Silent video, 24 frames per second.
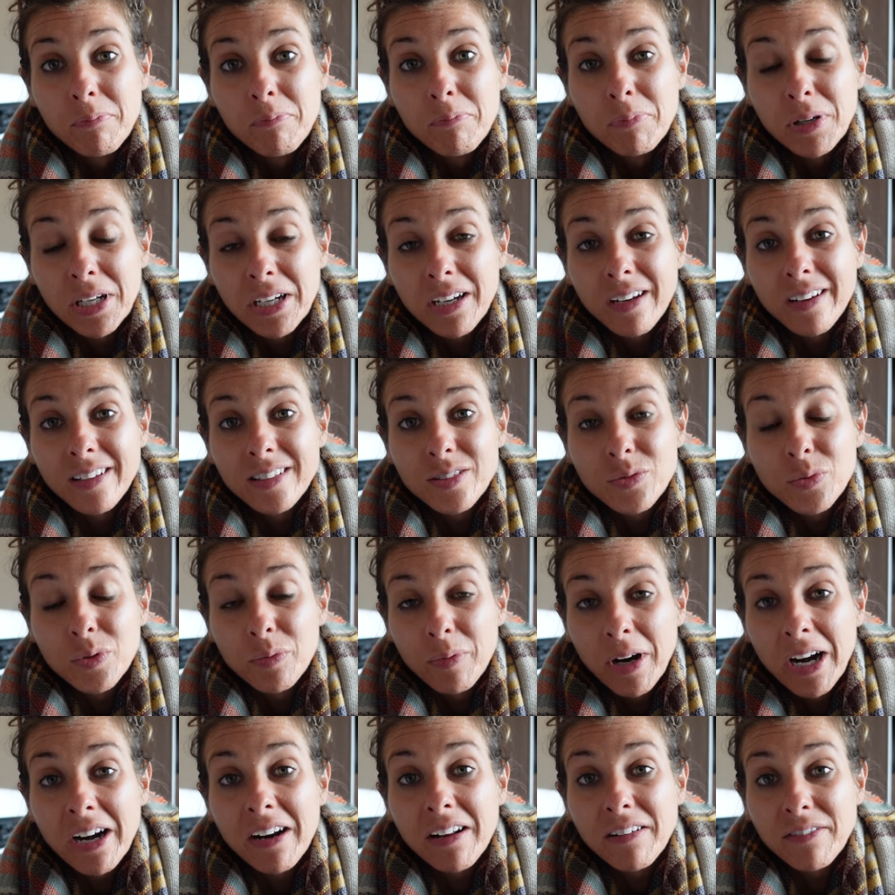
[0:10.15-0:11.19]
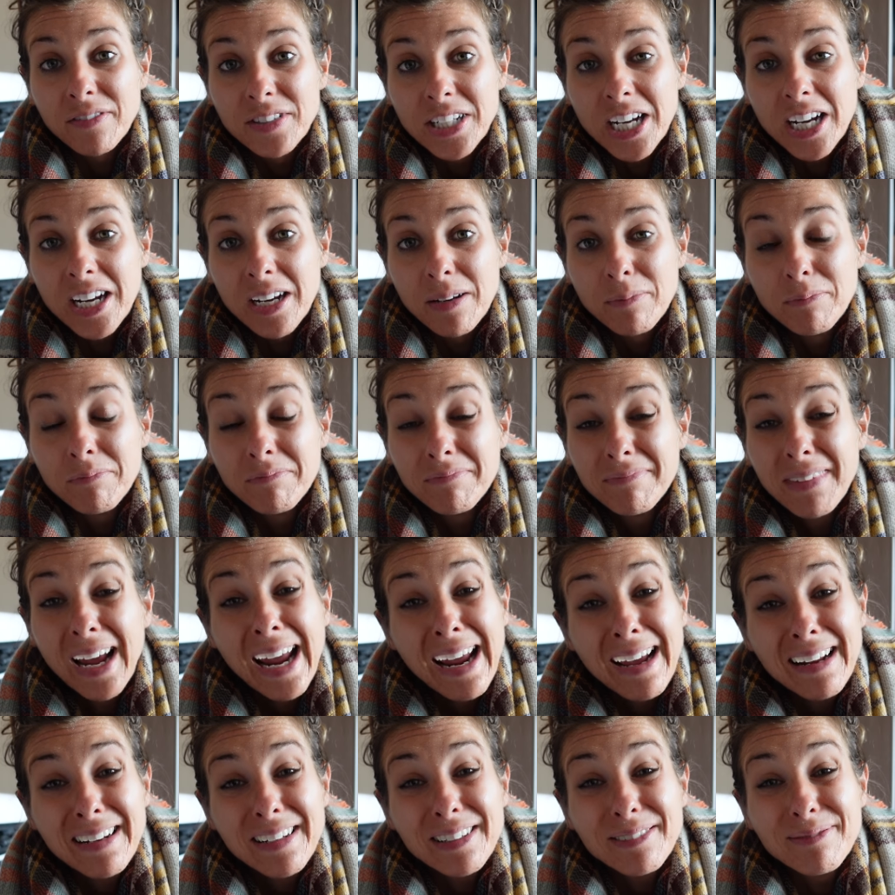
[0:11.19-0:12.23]
because we ran out of time
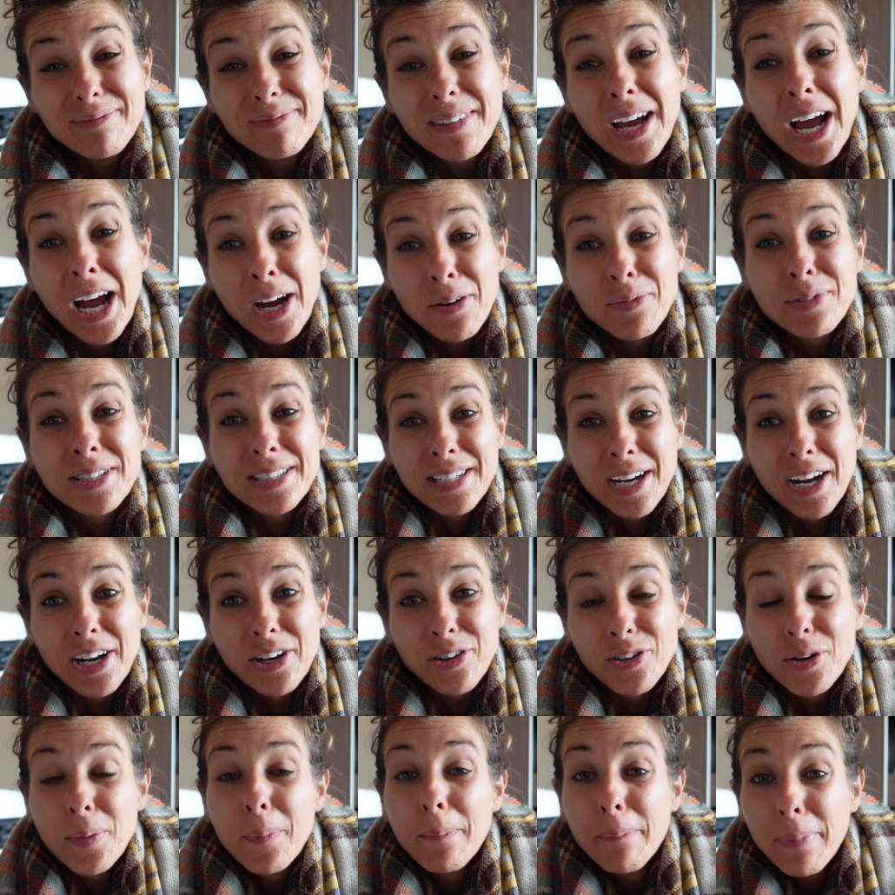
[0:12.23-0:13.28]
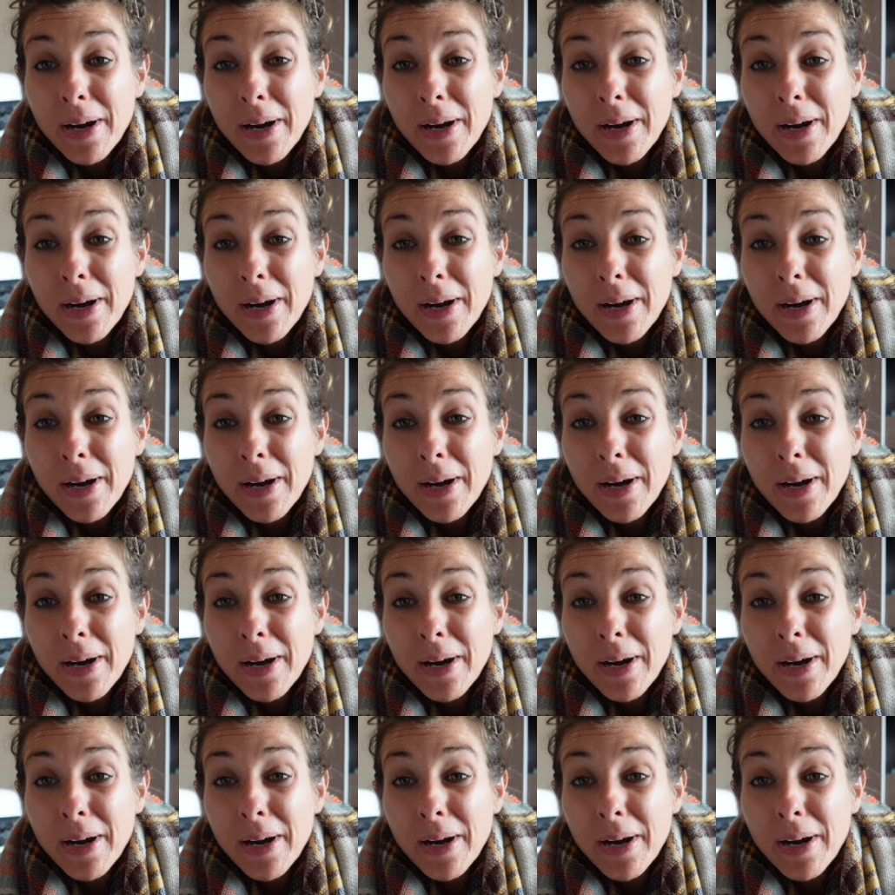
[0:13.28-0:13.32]
and I was tired.